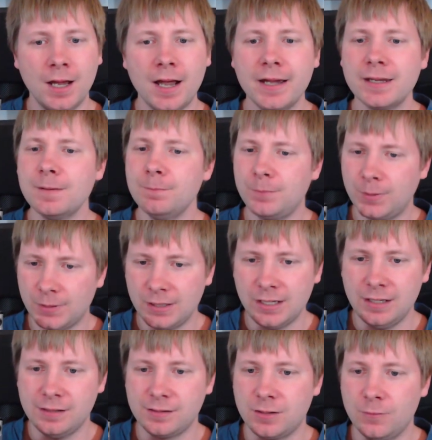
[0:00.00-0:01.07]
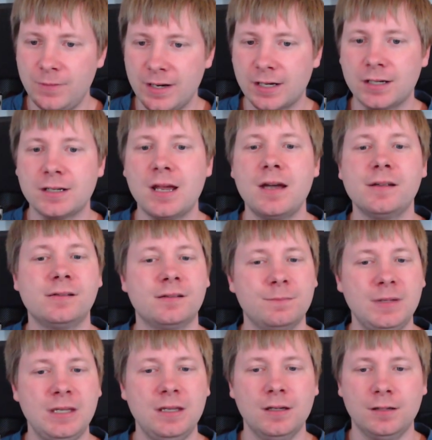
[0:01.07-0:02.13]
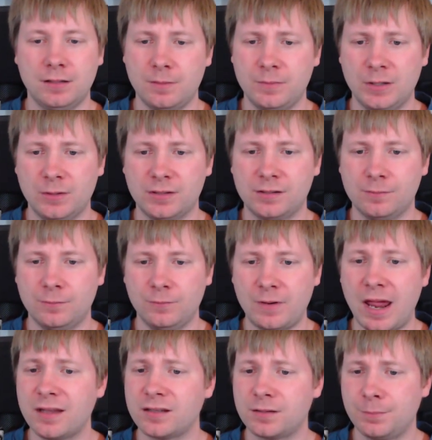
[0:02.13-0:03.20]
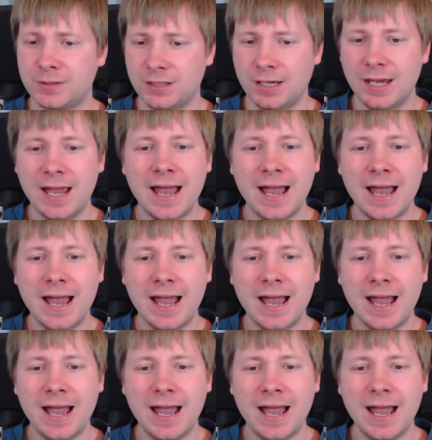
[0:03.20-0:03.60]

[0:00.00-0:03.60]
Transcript: I am pleased you recognized me, Namira rasped.